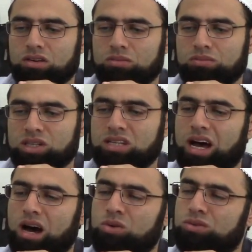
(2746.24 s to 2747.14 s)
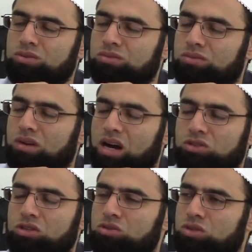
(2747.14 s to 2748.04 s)
but how how
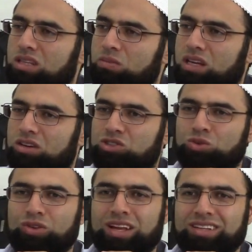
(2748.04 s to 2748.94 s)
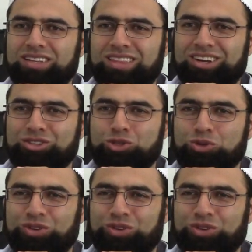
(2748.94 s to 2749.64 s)
do you do something Rasulullah did not do?